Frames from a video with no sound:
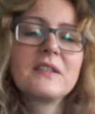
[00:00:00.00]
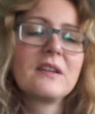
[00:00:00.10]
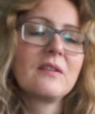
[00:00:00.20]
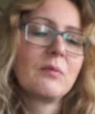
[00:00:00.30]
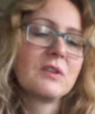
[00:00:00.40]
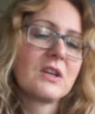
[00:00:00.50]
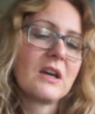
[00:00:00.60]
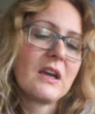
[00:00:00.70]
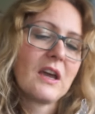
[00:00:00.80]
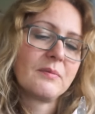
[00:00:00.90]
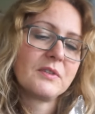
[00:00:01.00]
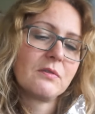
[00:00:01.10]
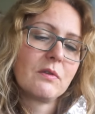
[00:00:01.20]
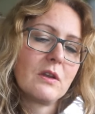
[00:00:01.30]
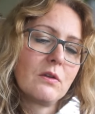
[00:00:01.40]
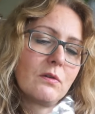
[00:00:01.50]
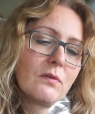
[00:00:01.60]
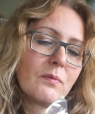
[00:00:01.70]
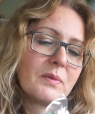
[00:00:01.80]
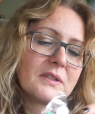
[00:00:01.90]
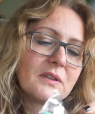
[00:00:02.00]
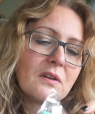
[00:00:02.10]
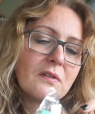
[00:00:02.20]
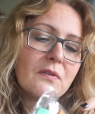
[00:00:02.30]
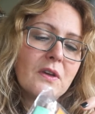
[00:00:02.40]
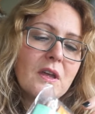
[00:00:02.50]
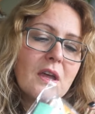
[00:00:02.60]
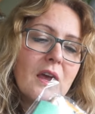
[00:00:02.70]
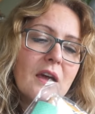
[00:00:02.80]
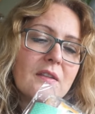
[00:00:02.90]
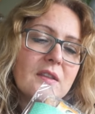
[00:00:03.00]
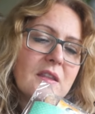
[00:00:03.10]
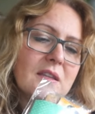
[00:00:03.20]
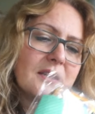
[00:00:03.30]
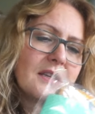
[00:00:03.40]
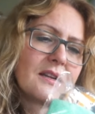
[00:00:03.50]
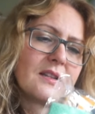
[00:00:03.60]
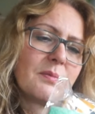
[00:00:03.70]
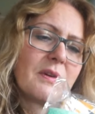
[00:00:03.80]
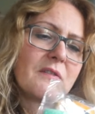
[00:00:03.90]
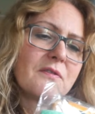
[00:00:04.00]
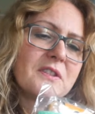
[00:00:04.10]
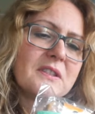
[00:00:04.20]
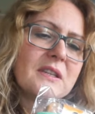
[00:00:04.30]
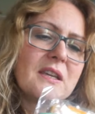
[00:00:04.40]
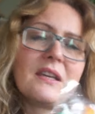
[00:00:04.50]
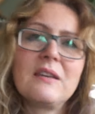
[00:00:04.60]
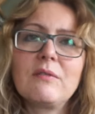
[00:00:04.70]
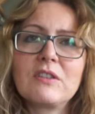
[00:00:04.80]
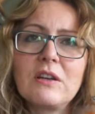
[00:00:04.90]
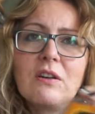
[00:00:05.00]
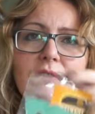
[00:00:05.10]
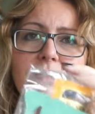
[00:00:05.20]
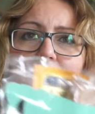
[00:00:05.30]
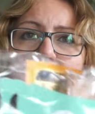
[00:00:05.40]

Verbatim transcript: in, which I absolutely love biscoff. And I think that's English breakfast tea, which I also